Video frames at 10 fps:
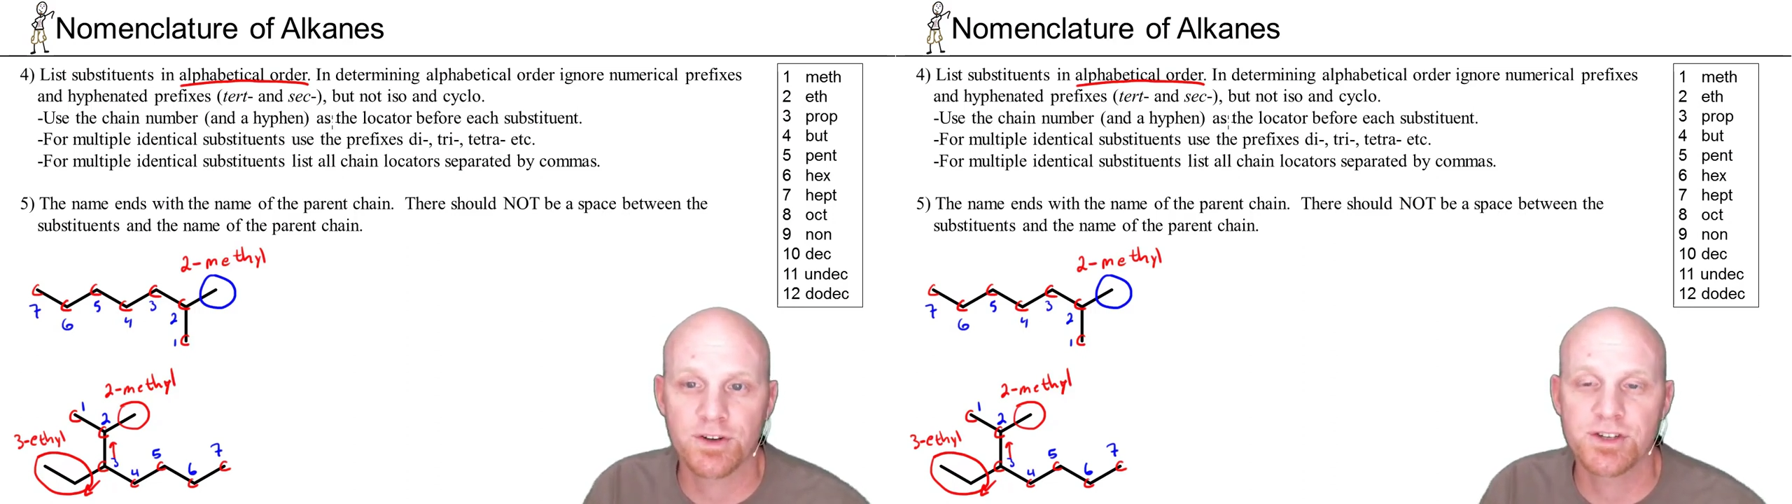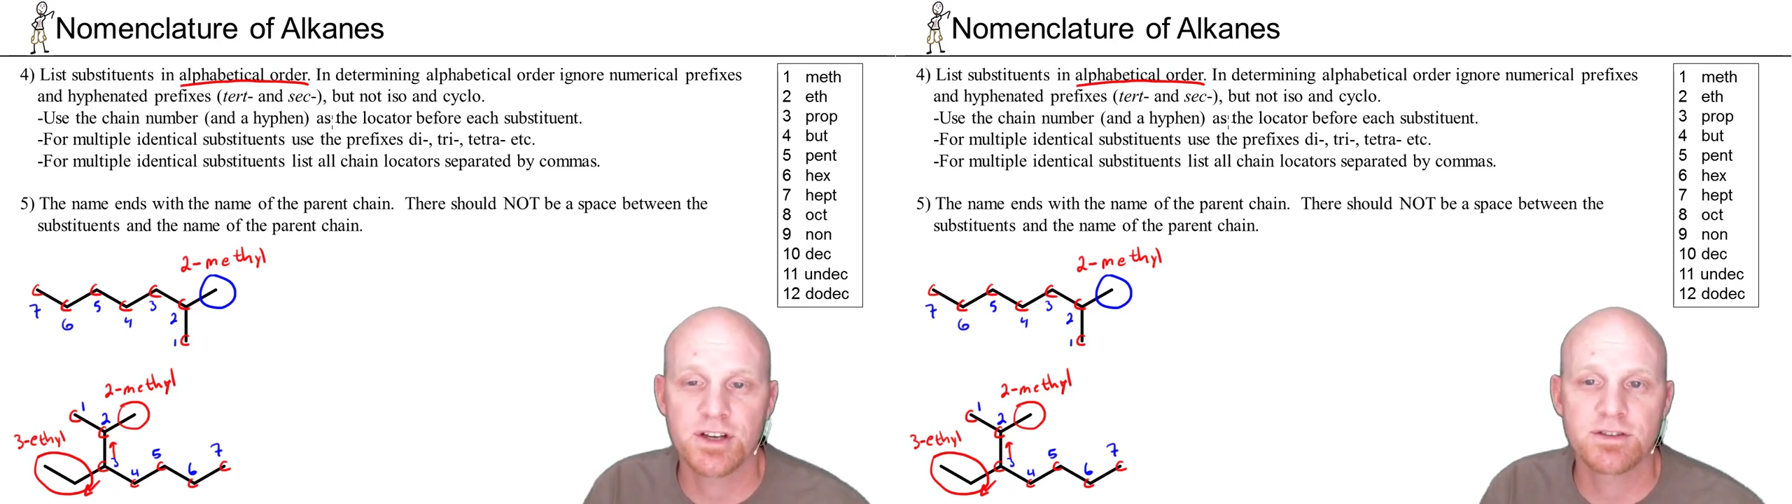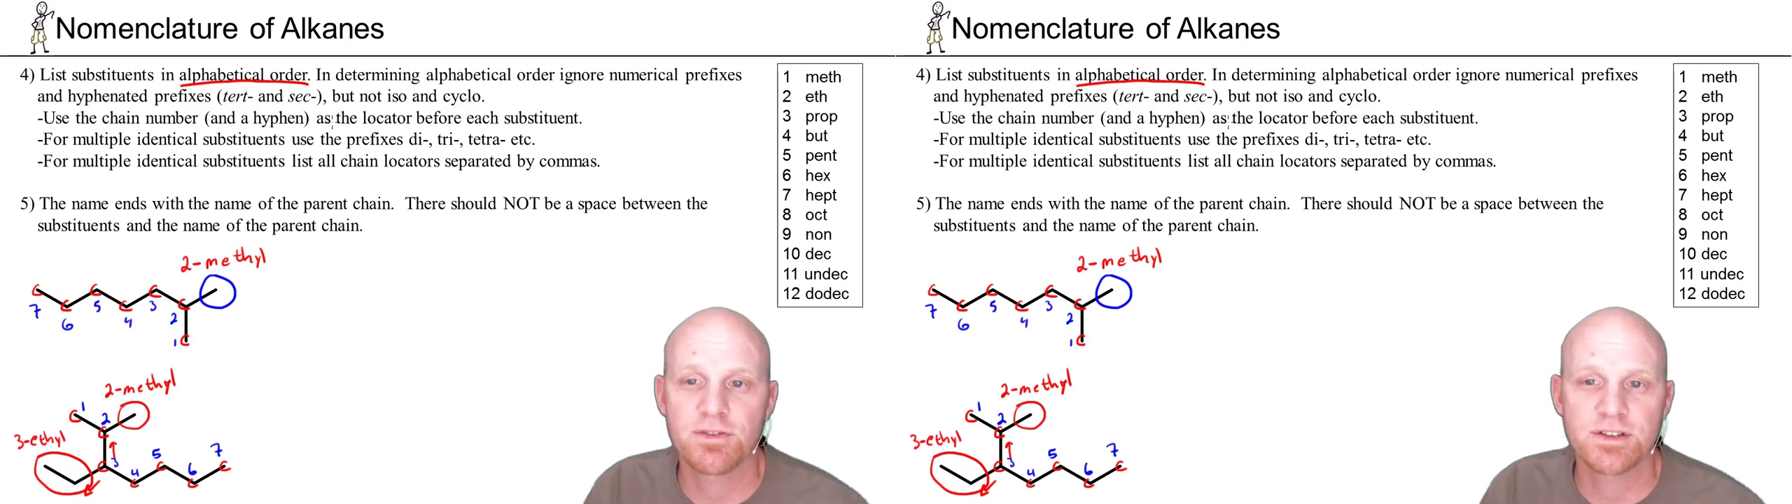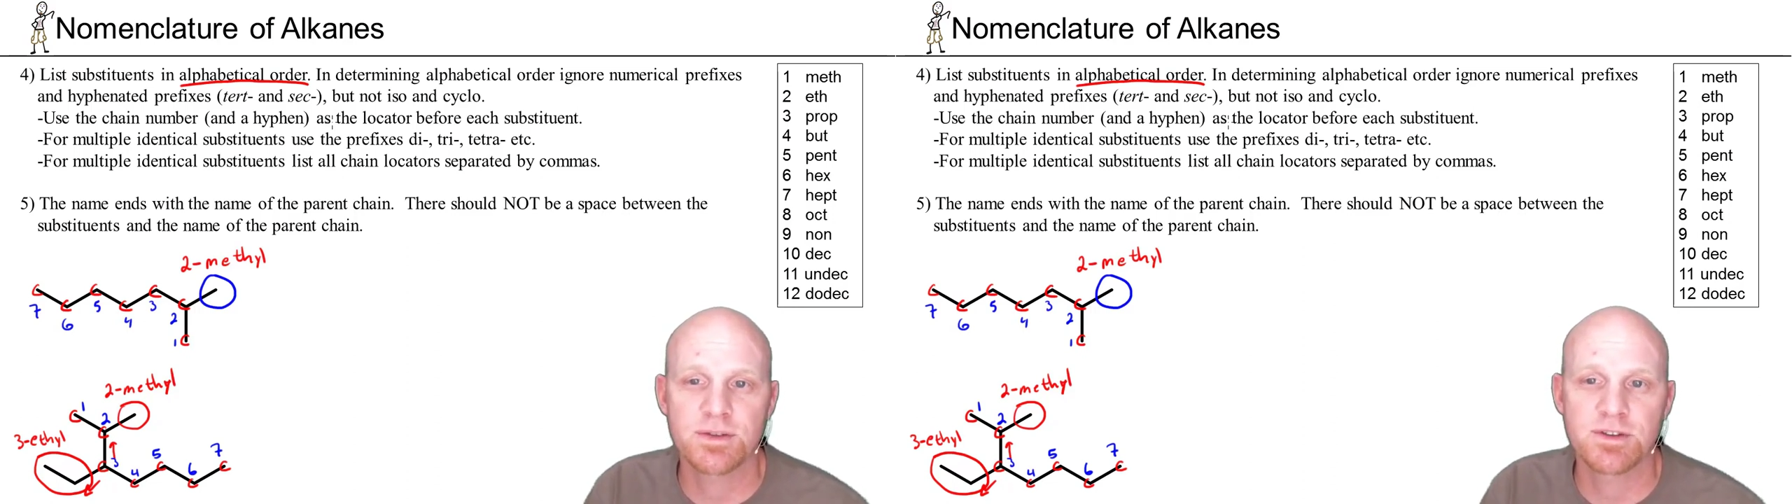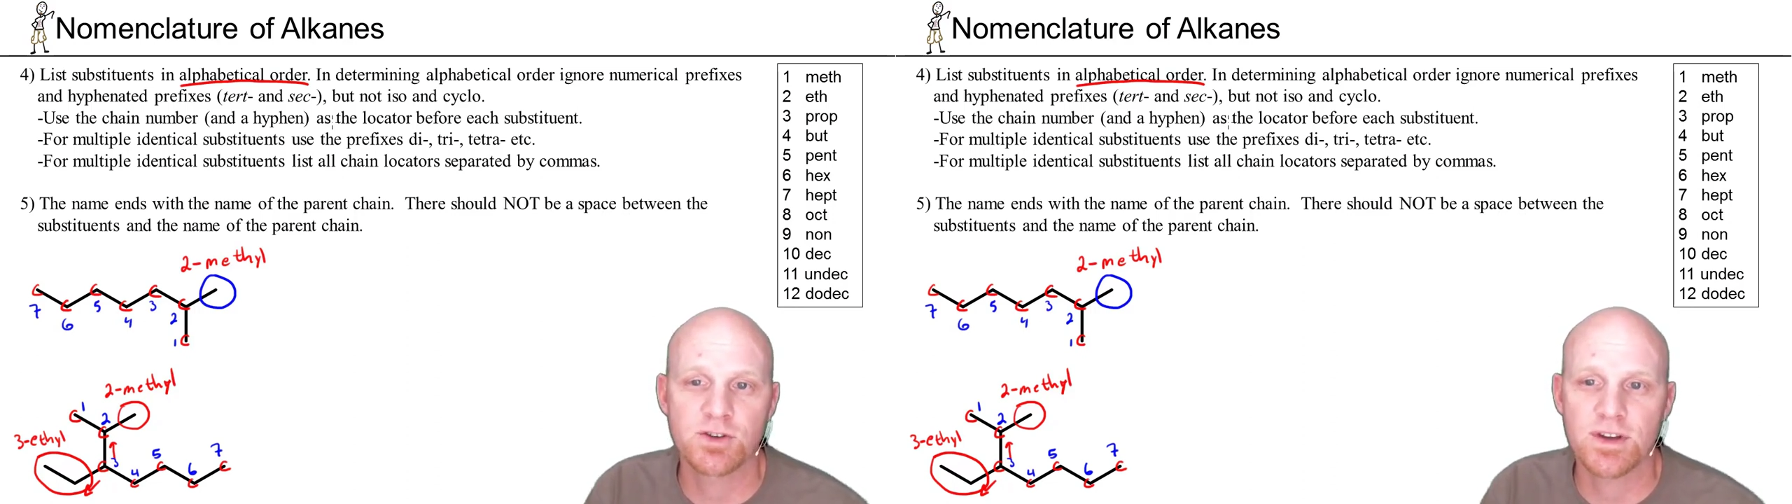just for the
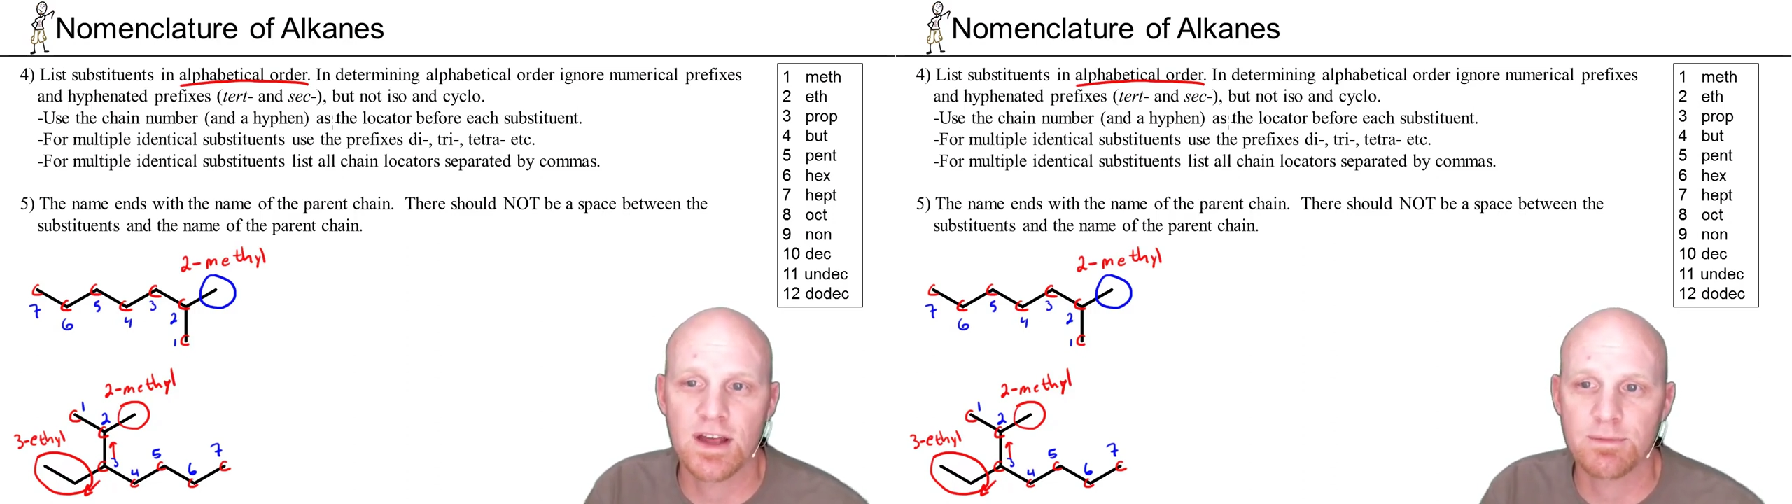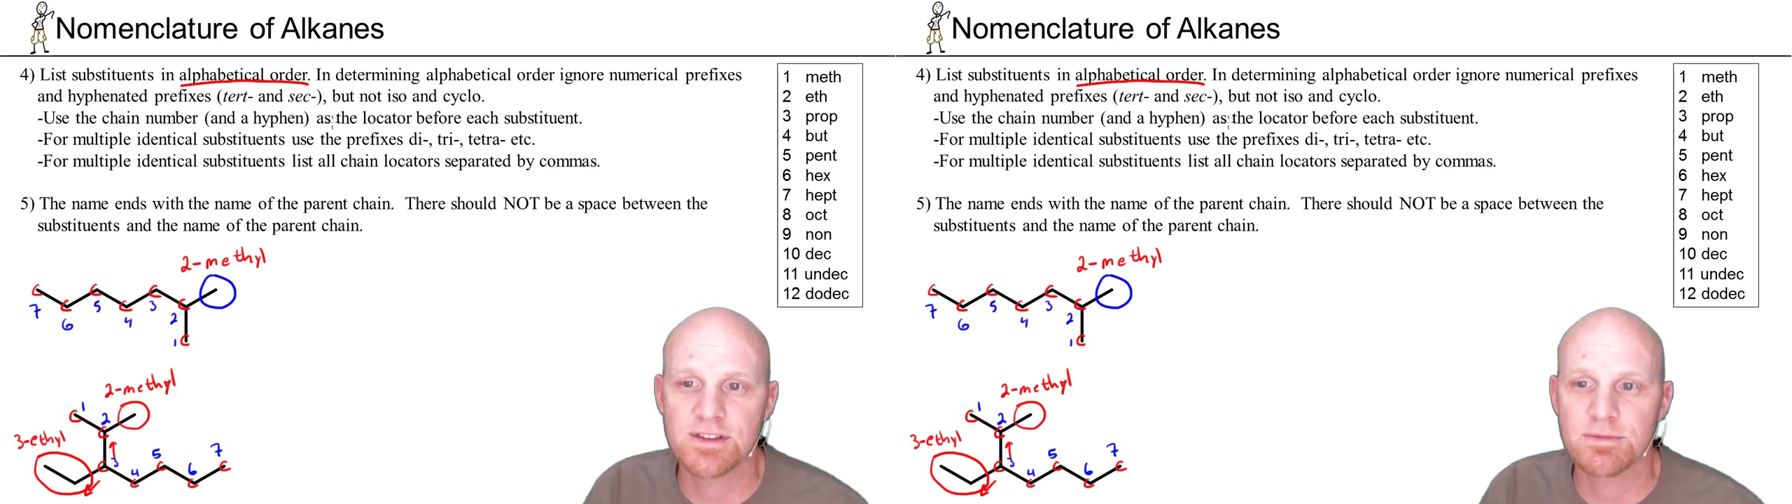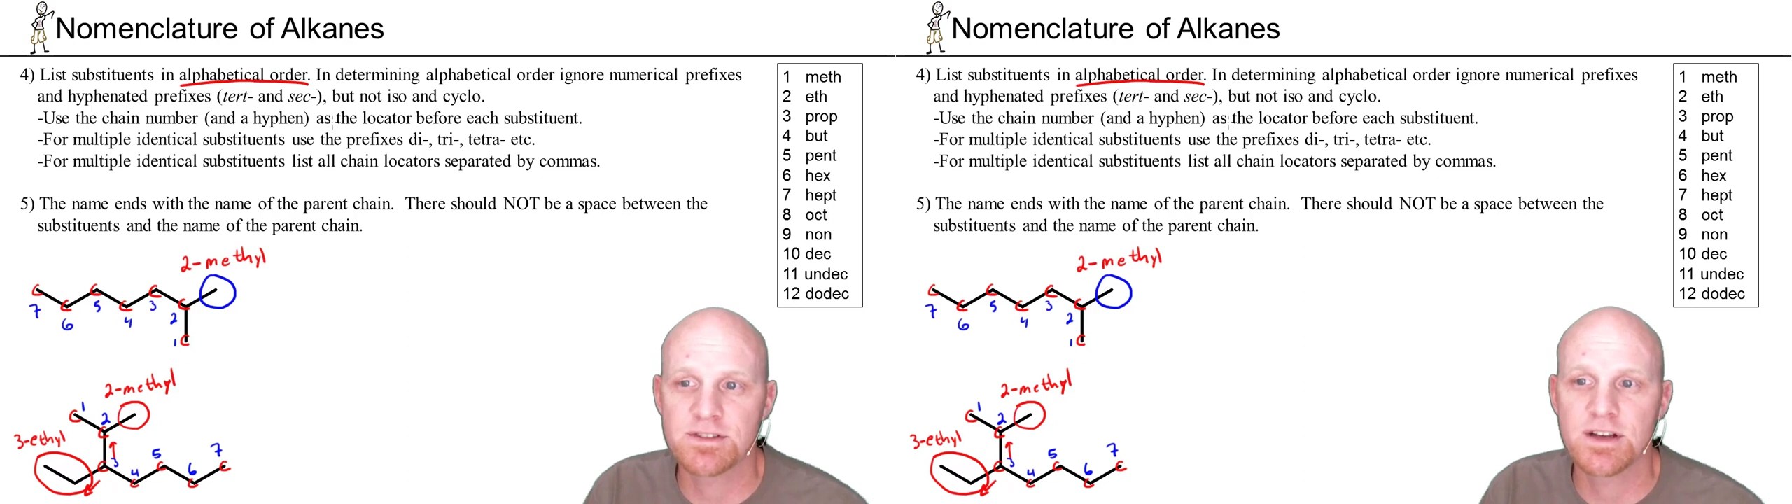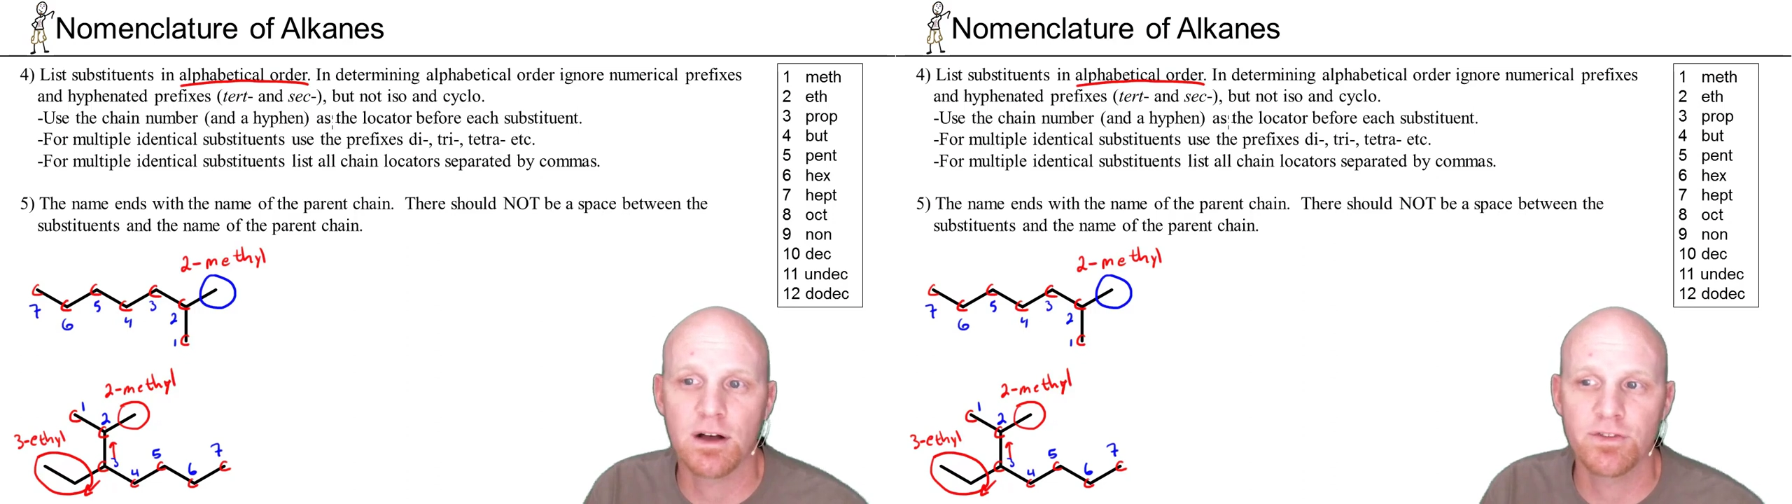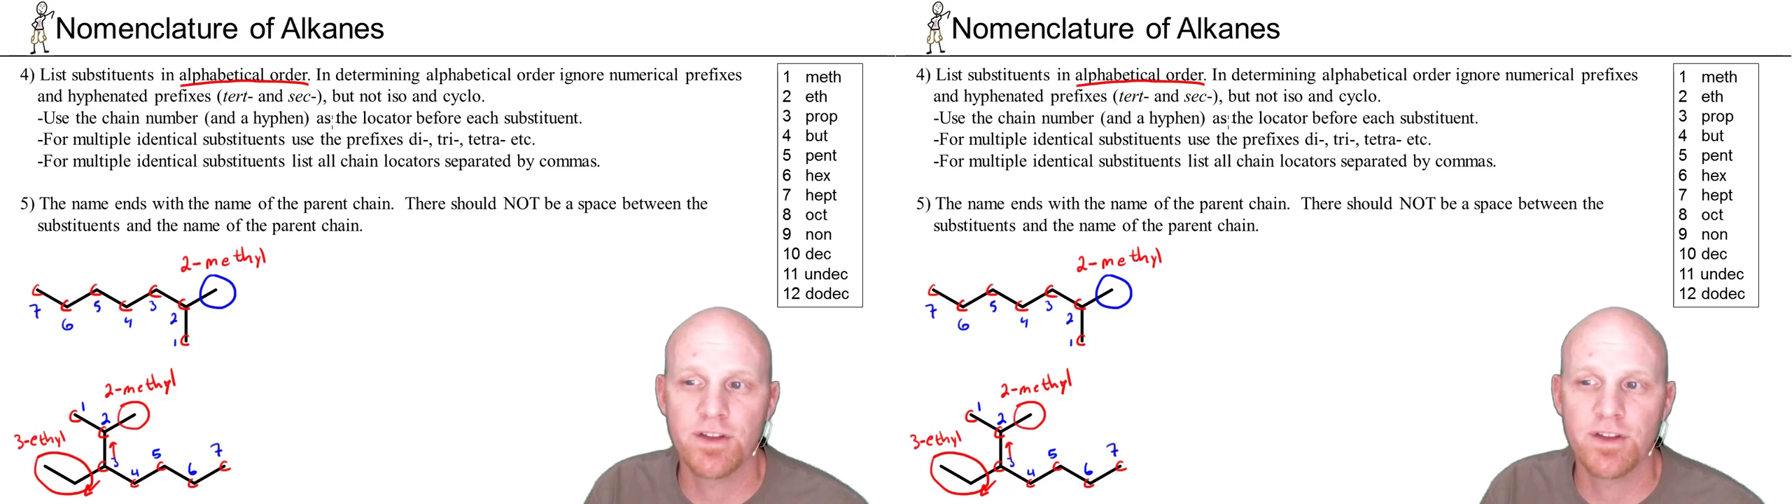substituent names themselves,